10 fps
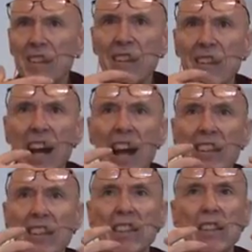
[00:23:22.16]

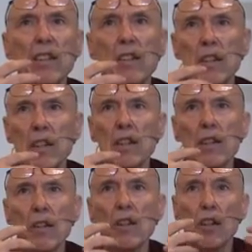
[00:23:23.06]
test,
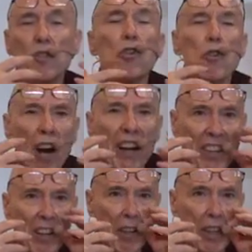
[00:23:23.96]
or the true
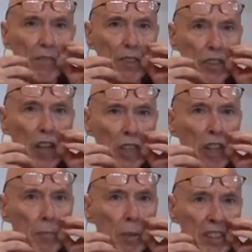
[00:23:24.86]
criteria for judging
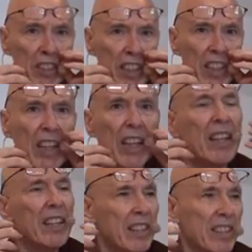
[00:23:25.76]
a person
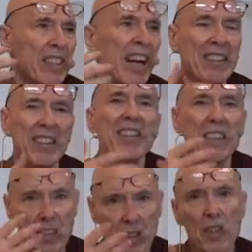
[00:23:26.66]
is not
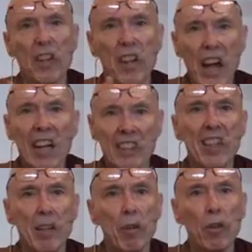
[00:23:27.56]
the class that
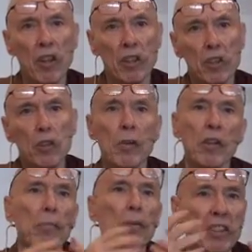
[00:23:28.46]
he belongs to, but
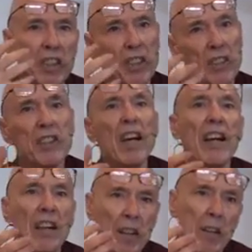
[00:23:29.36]
the person's
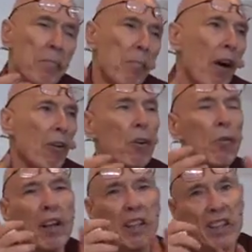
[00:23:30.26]
moral
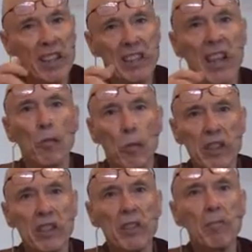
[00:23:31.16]
qualities and
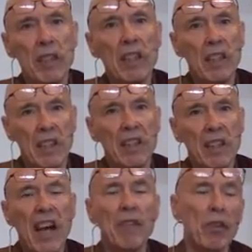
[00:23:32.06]
wisdom.
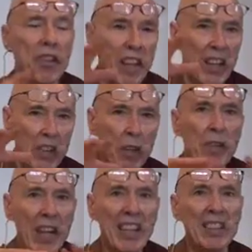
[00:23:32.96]
And within the
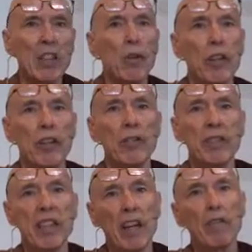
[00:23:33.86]
monastic order
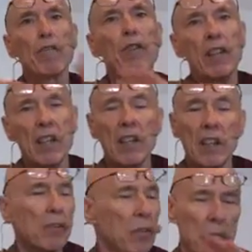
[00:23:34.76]
himself,
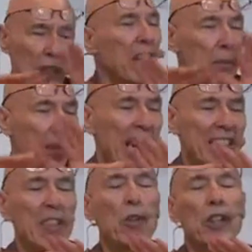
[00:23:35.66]
within the
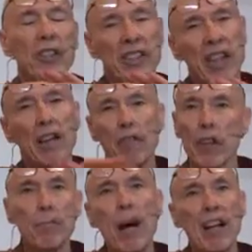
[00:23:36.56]
monastic order itself, he
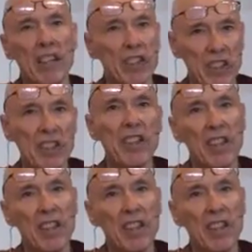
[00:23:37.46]
abolished the